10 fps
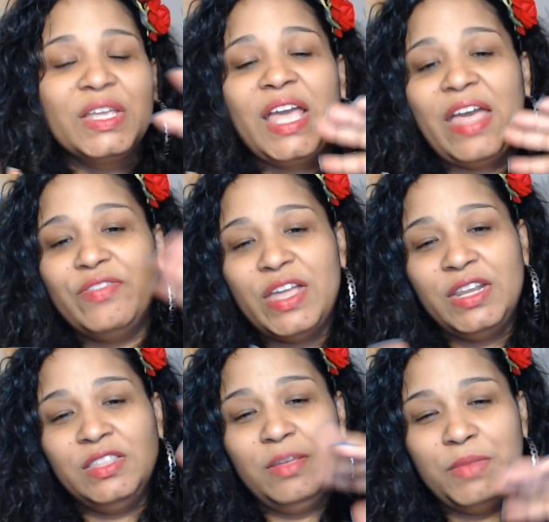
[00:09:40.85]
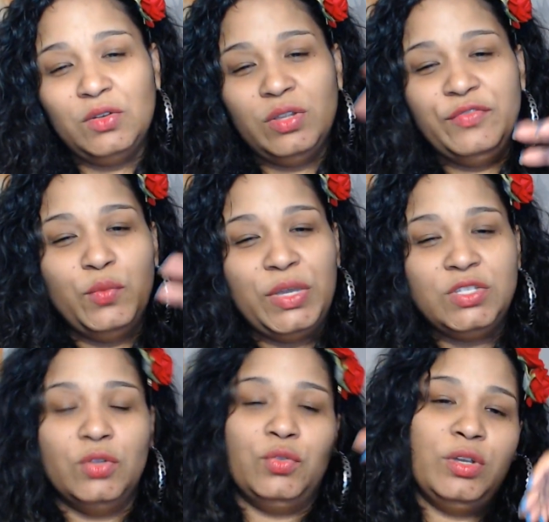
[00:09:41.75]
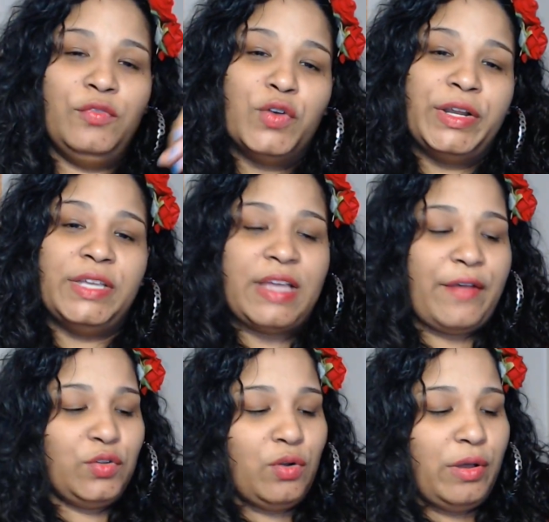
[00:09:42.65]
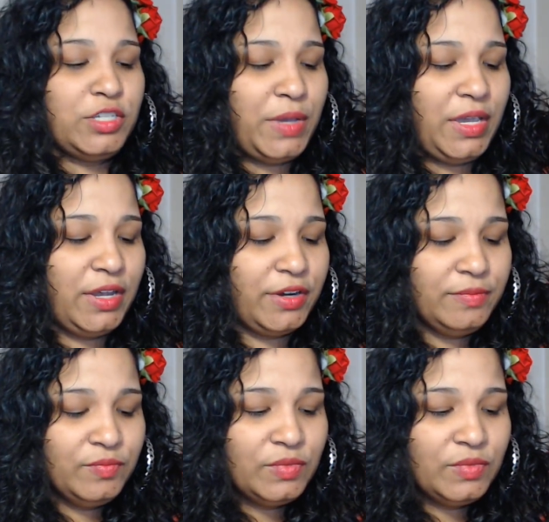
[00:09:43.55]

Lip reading: And then in the middle of the week, so 3 or 4 days after I wash my hair,